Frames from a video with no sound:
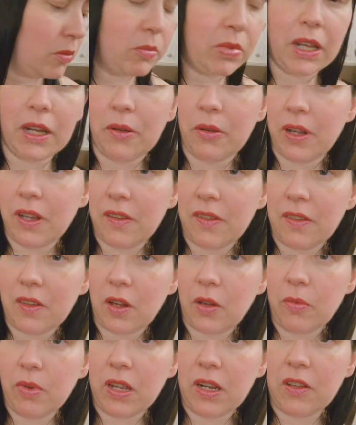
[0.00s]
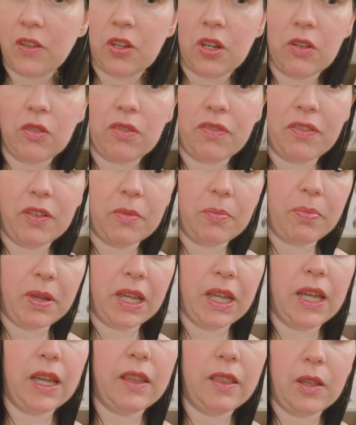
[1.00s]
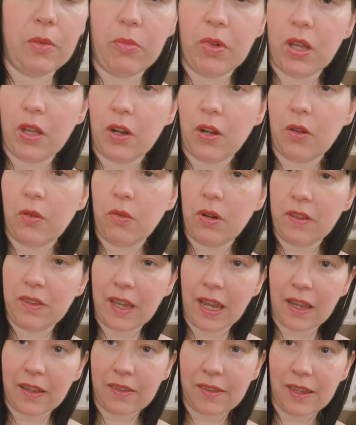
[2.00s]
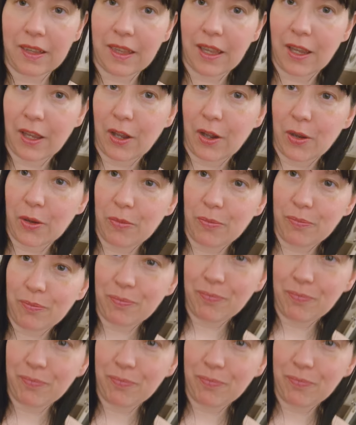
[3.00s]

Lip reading: Anyway, so we're going to chill for a bit and then we're going to call a taxi and then go.